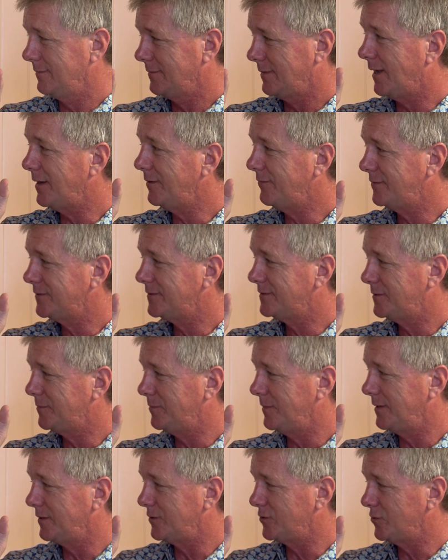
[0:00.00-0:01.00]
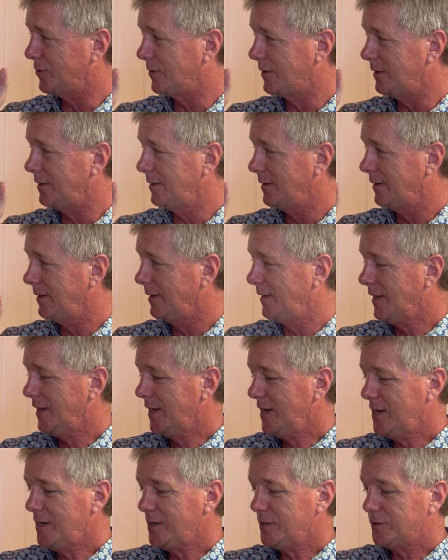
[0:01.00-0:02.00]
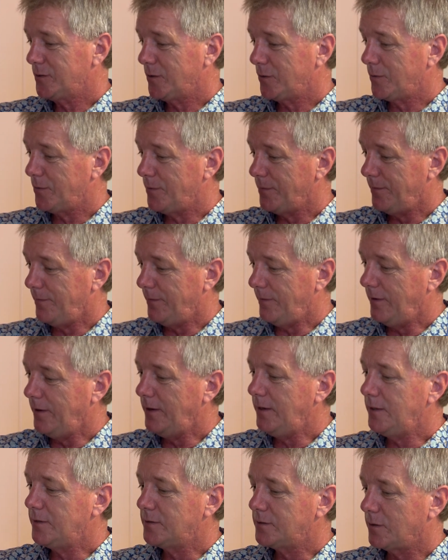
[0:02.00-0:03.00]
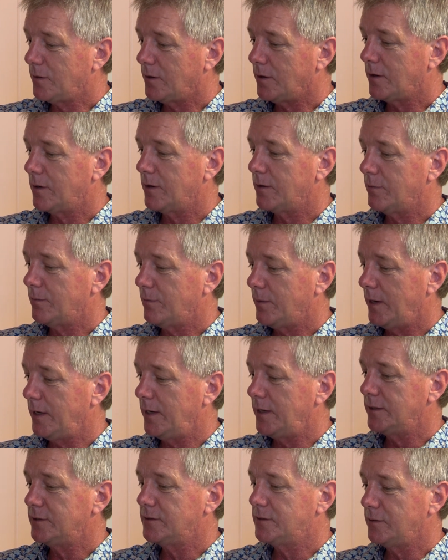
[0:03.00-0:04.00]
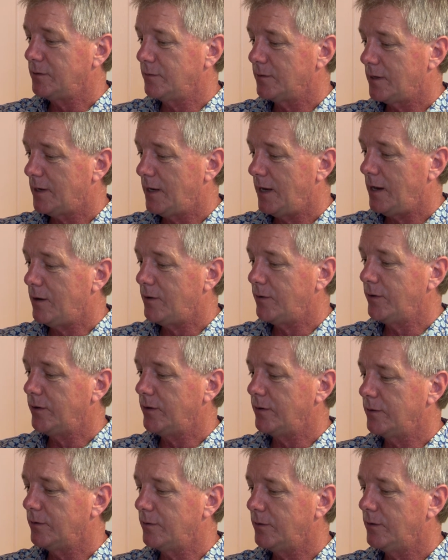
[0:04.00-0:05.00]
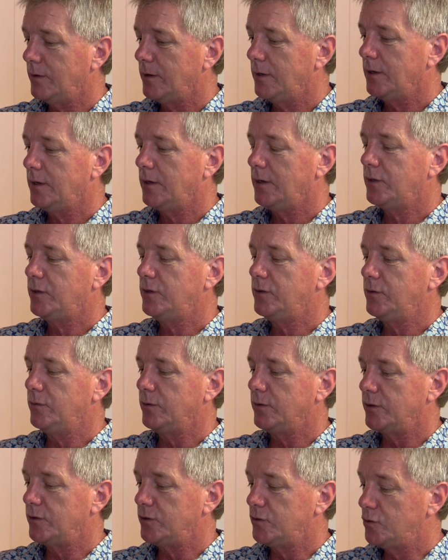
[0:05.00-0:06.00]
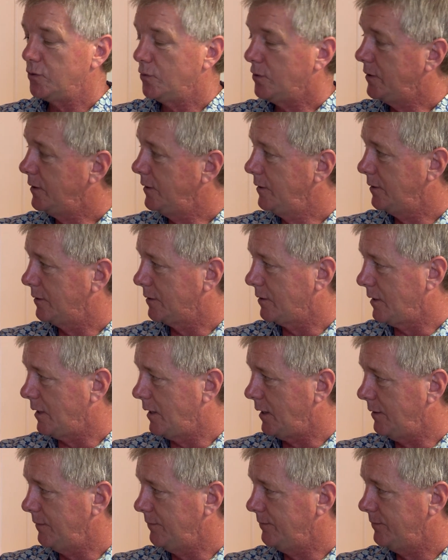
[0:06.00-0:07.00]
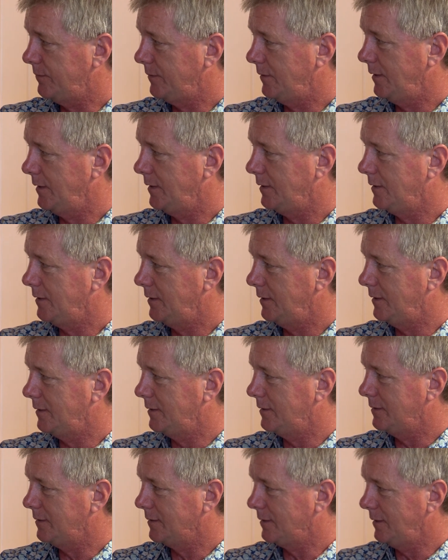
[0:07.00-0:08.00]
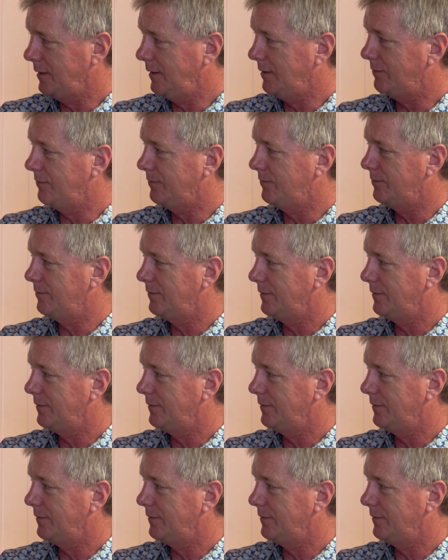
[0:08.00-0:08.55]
Life is to be enjoyed. So these are ways to allow you to enjoy your life and to live